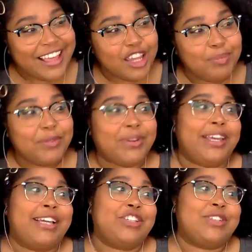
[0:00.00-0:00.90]
That could be
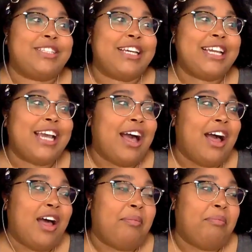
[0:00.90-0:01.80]
really interesting.
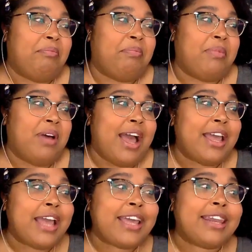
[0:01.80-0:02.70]
Um,
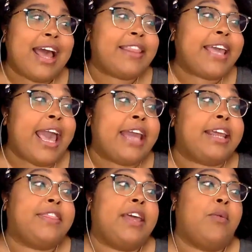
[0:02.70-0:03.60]
I, again, I like
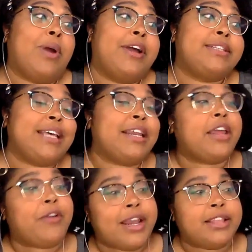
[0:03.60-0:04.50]
anything where it's and,
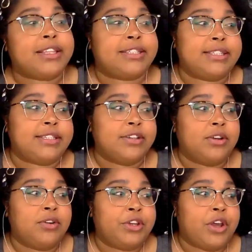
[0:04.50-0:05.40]
and granted, this is
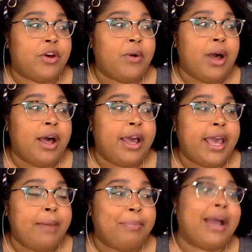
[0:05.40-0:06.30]
still you know uh,
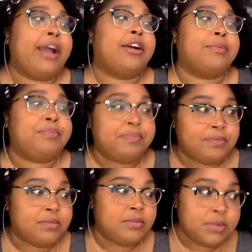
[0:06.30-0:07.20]
Empire
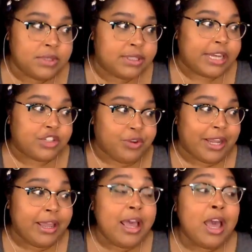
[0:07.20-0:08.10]

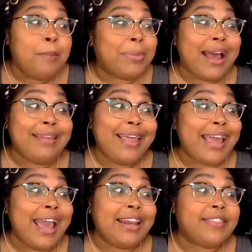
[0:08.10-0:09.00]
centric, but I
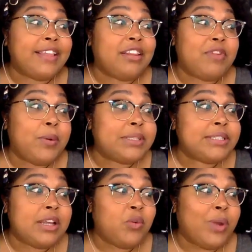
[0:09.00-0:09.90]
like anything that
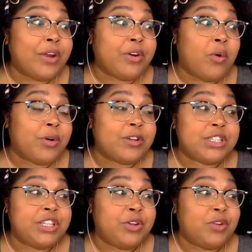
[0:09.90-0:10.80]
focuses on weird
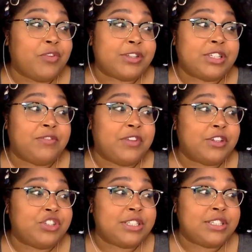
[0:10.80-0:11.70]
corners of the universe. And if
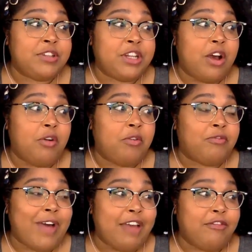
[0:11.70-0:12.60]
there's just, you know,
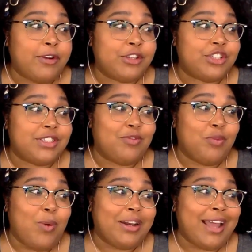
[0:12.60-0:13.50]
five versions
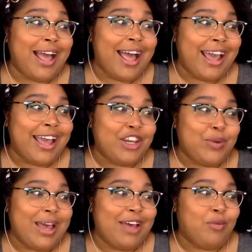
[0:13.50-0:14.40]
of one guy
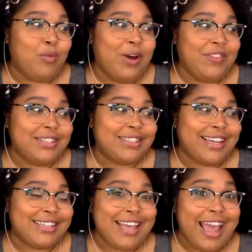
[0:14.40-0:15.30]
and you have one that's
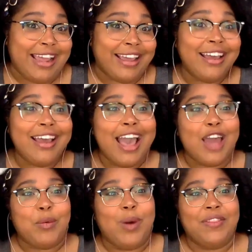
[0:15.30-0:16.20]
like a tank
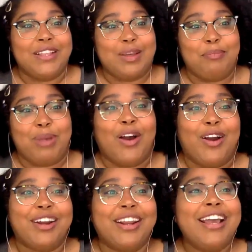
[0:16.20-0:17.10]
and one that's a
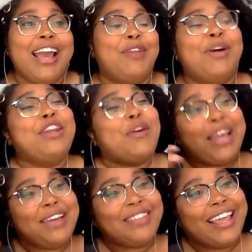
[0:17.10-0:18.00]
bard, and you
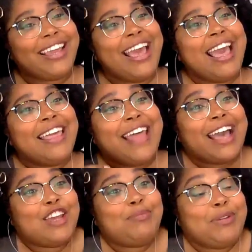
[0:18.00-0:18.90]
know, like
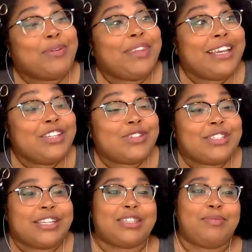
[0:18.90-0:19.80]
that could be really
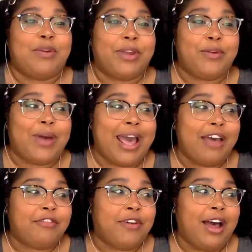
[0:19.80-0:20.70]
interesting to me where you
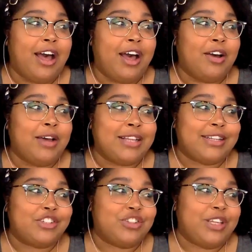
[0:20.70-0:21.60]
have uh,
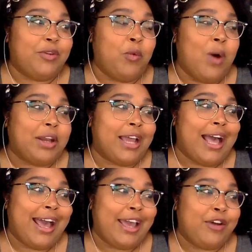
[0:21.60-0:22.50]
essentially one
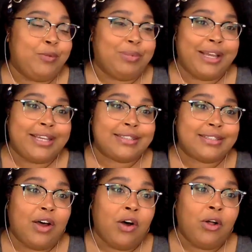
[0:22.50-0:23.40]
guy who
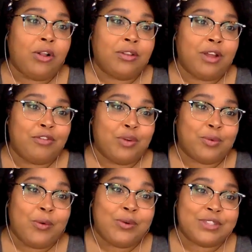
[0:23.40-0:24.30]
plays all of
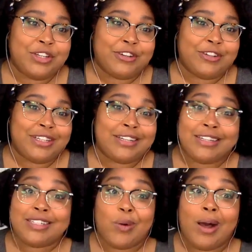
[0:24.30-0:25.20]
the roles in your
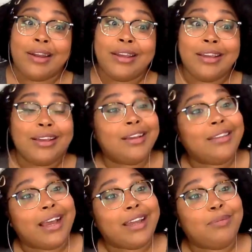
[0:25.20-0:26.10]
D&D squad
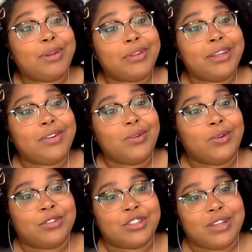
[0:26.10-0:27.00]
that could be really
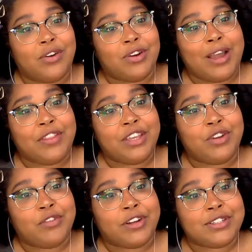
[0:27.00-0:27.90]
cool. Just goes yeah. around the
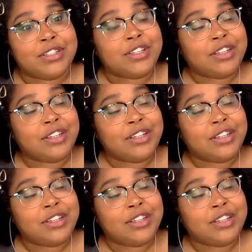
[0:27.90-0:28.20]
universe.